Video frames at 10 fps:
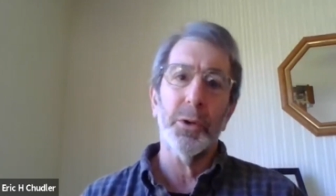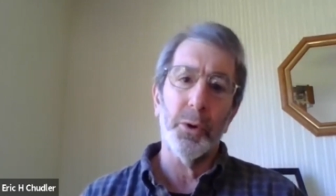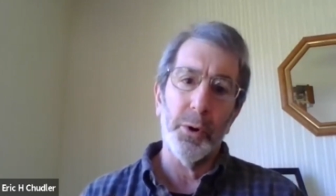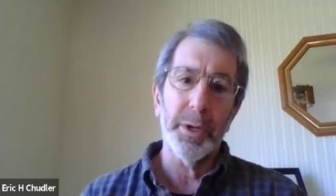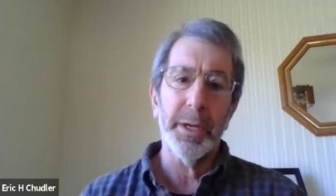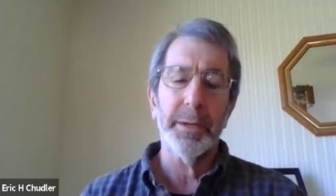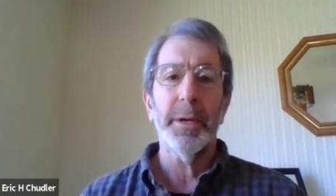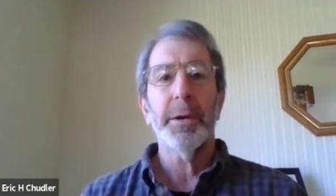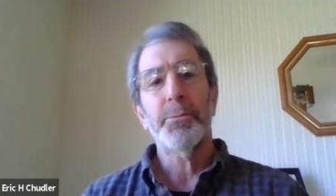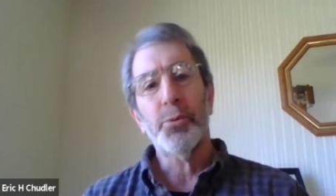learning,
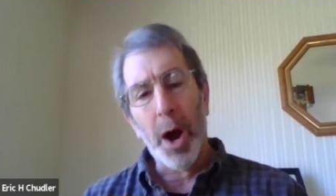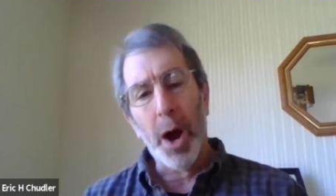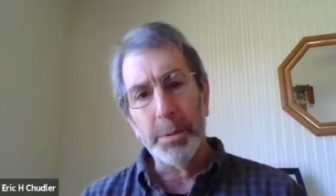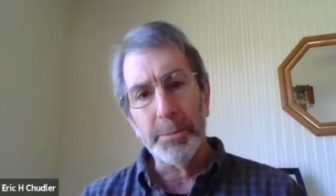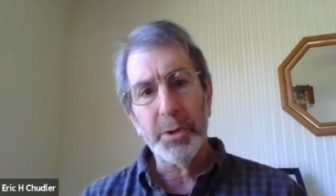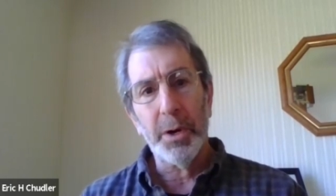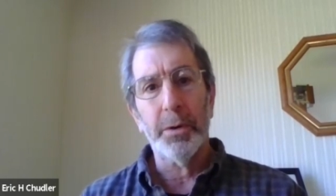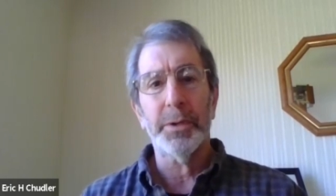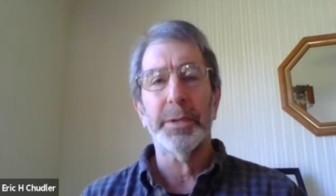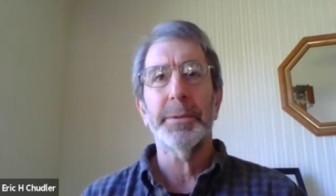problem
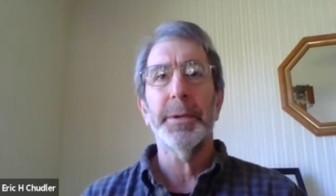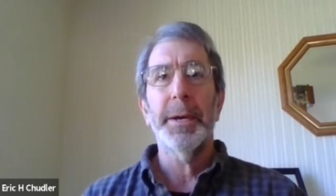solving,